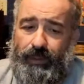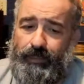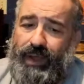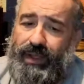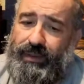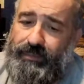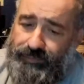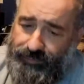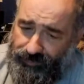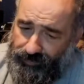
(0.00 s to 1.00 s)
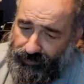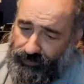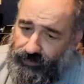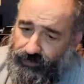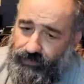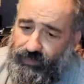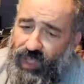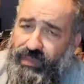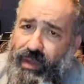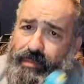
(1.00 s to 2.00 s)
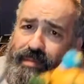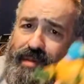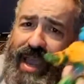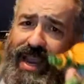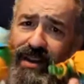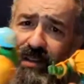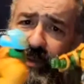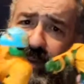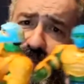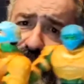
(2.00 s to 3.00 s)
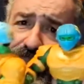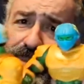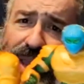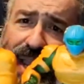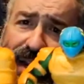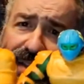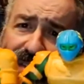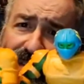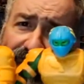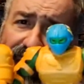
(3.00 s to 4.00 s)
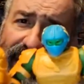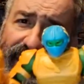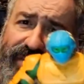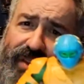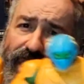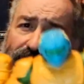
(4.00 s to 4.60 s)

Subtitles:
But the main difference with the paint is the face,